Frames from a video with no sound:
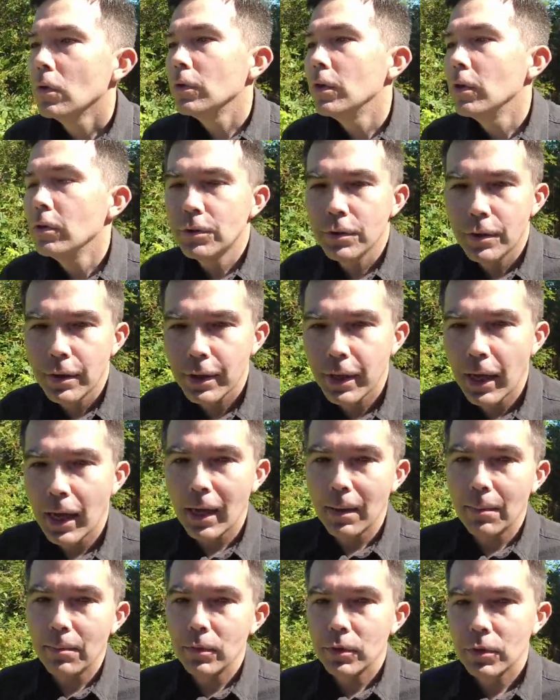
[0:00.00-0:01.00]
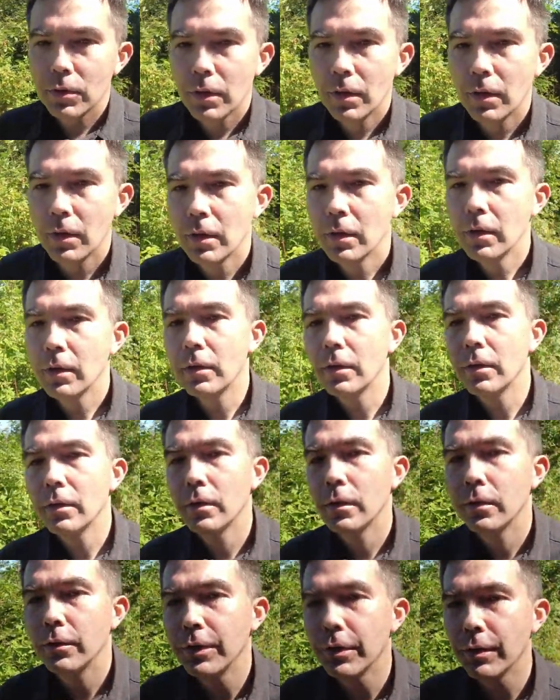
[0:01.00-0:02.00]
Those are the games
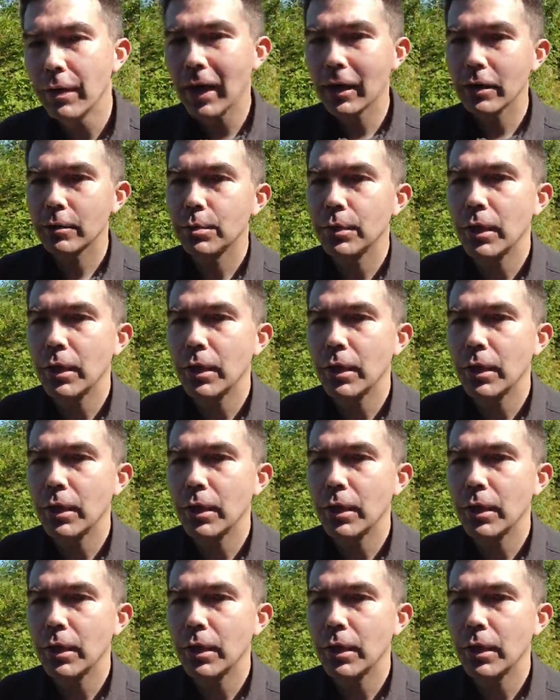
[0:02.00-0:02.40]
that your ex